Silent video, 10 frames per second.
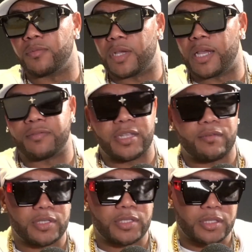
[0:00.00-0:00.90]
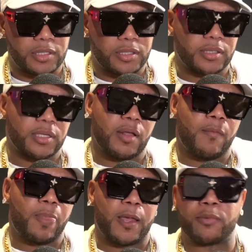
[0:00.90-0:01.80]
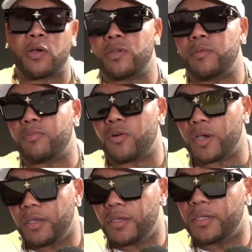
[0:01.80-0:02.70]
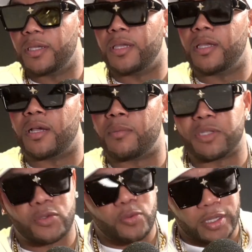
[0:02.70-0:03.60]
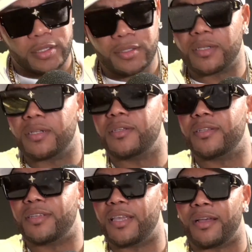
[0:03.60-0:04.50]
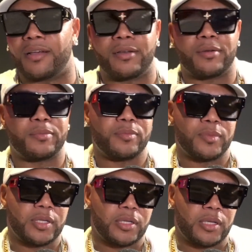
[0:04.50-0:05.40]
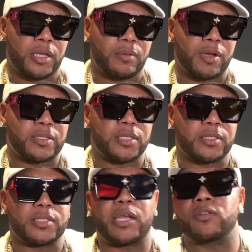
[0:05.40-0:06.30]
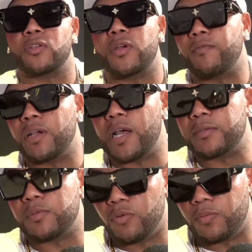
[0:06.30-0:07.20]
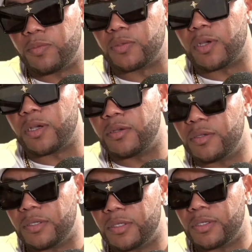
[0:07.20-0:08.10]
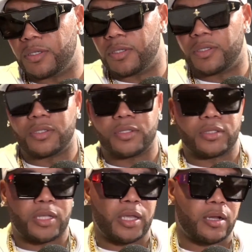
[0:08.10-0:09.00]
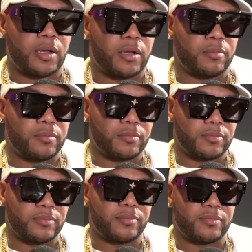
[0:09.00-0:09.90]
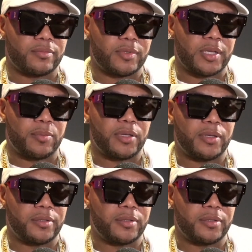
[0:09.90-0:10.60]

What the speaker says: have 7 sisters. I'm the only boy. I'm a twin, and my sisters, they also have a gospel group as well. And yeah, I mean,